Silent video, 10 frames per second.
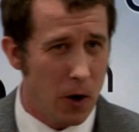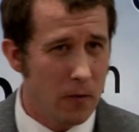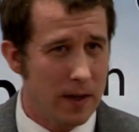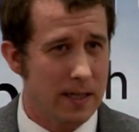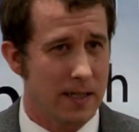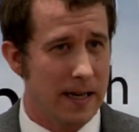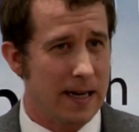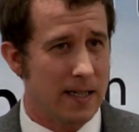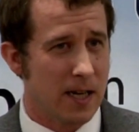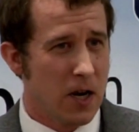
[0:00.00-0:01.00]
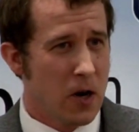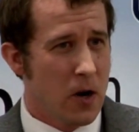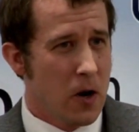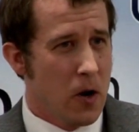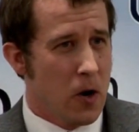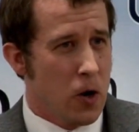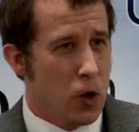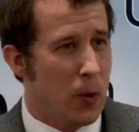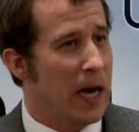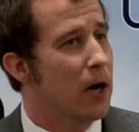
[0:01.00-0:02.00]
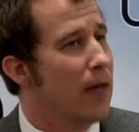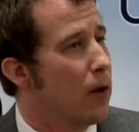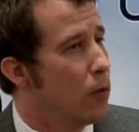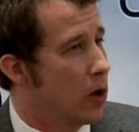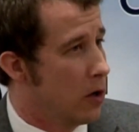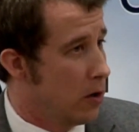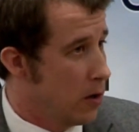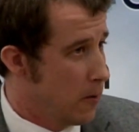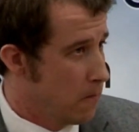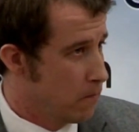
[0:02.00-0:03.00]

you know these things, you hear that word.